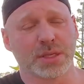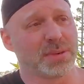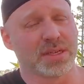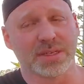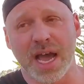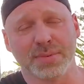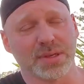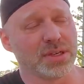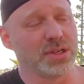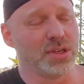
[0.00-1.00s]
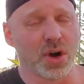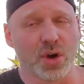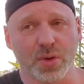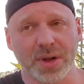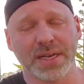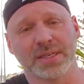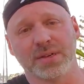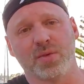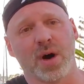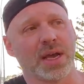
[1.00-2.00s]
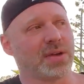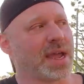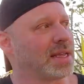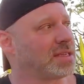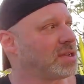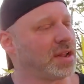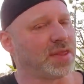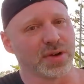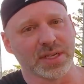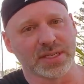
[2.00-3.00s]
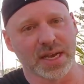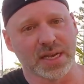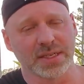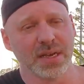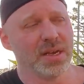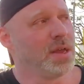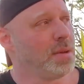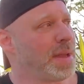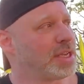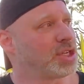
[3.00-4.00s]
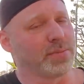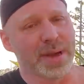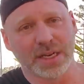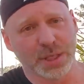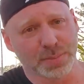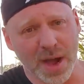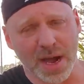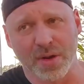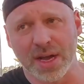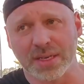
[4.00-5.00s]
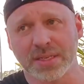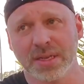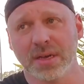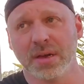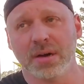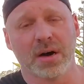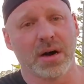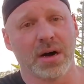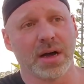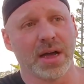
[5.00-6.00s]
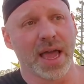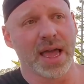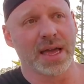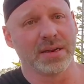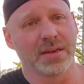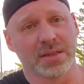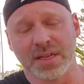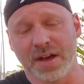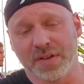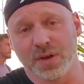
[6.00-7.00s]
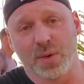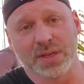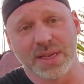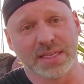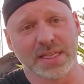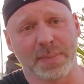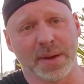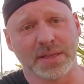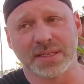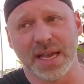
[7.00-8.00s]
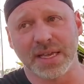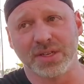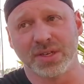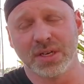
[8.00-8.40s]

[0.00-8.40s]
But there's absolutely no reason why you can't start at 36 make tremendous progress, uh, and definitely one day step on stage,